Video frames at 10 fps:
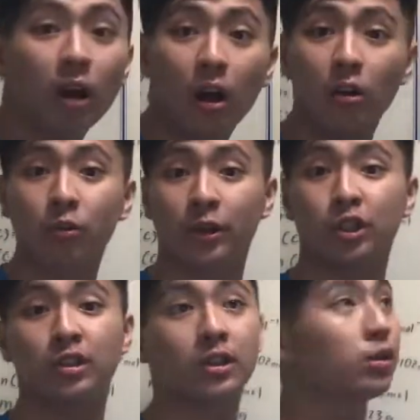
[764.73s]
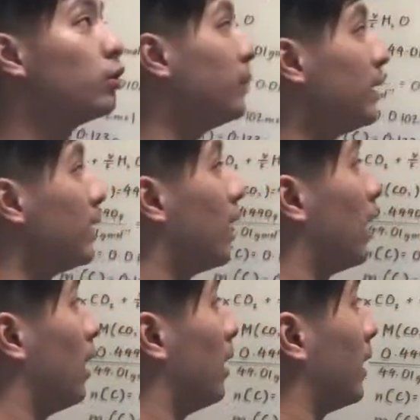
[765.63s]
not all questions are going to be
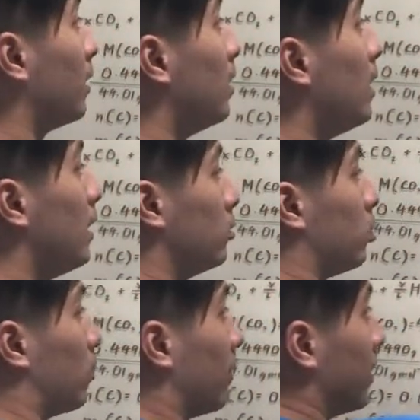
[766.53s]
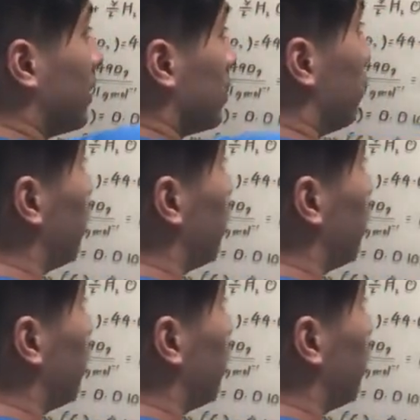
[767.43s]
uh, like sort of like this,